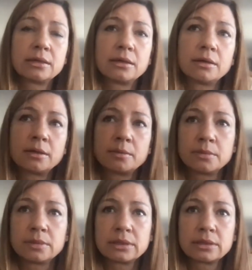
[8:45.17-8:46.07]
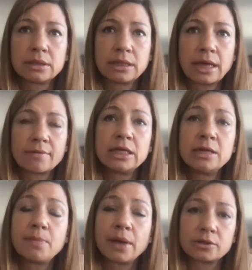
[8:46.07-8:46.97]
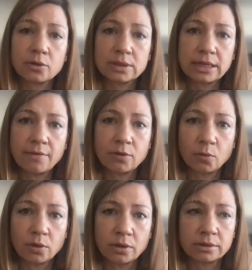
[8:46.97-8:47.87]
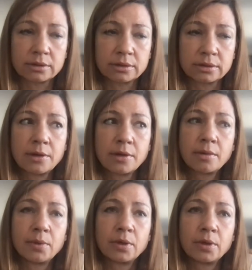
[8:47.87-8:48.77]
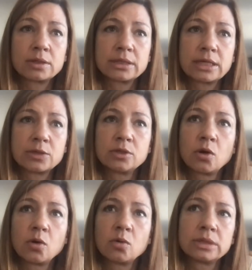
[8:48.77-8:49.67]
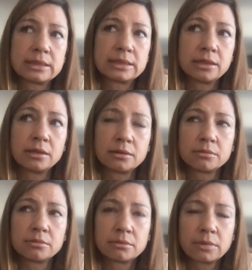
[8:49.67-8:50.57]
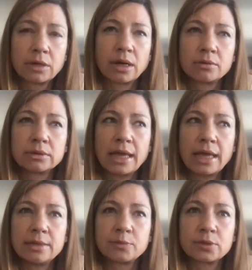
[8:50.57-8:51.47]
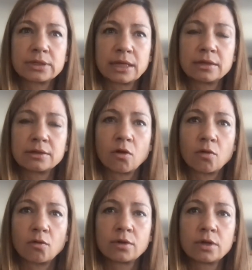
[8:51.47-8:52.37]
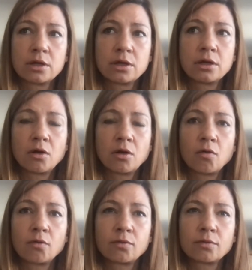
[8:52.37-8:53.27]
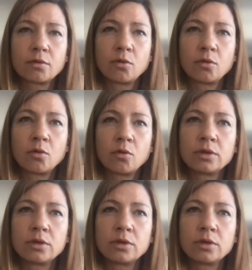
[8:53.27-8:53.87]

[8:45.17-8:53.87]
have an impact or save the world, because as we know, it's still around 80% of all